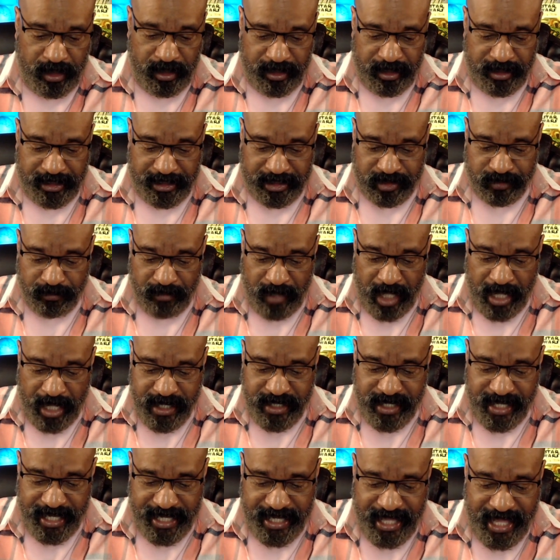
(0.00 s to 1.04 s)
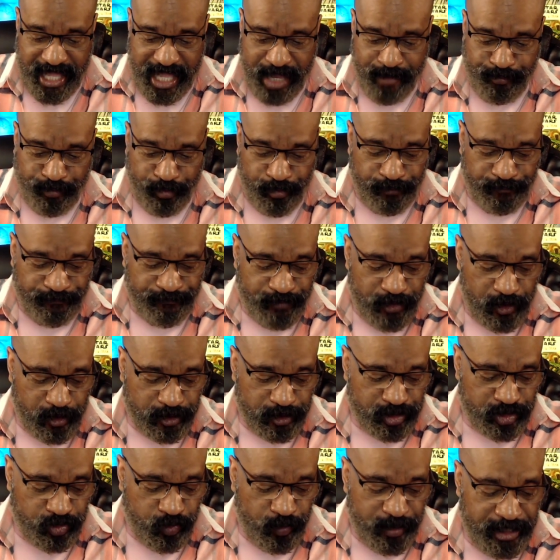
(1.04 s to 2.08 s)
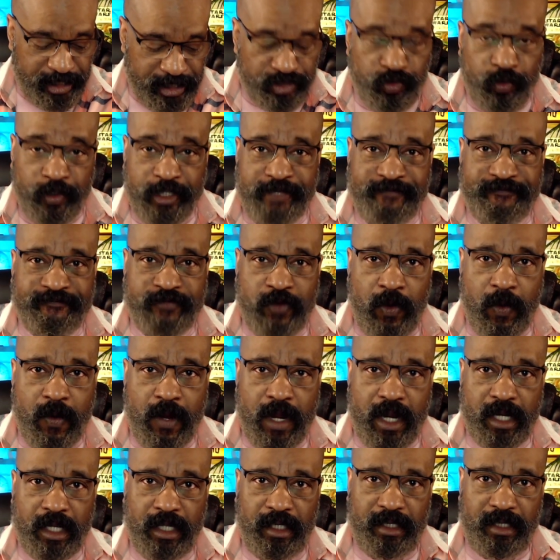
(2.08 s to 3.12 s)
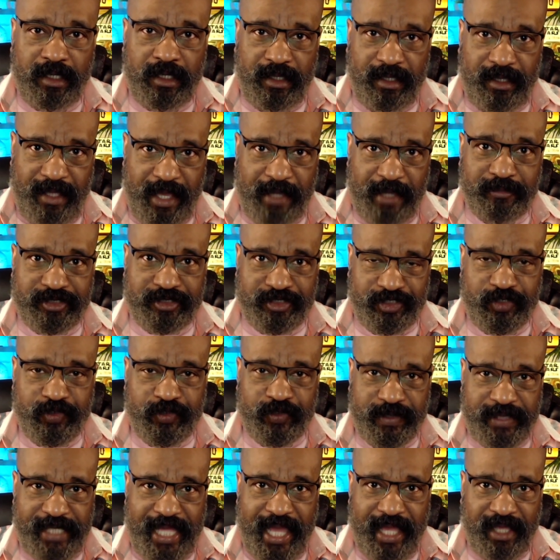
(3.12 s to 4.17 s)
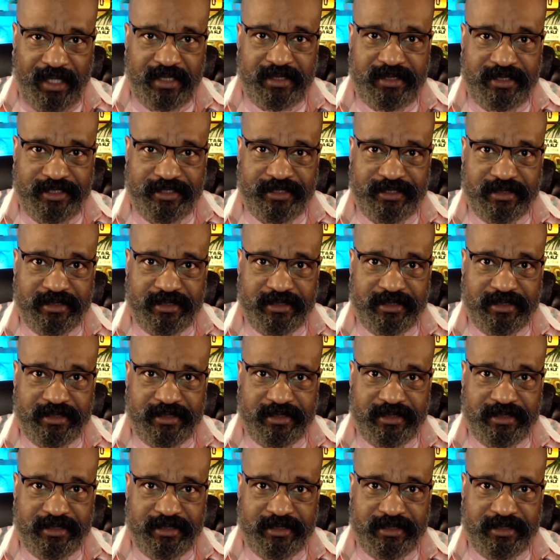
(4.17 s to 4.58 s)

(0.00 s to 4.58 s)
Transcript: It's Monday, April 1st, 2024. I'm Stuart Alistair.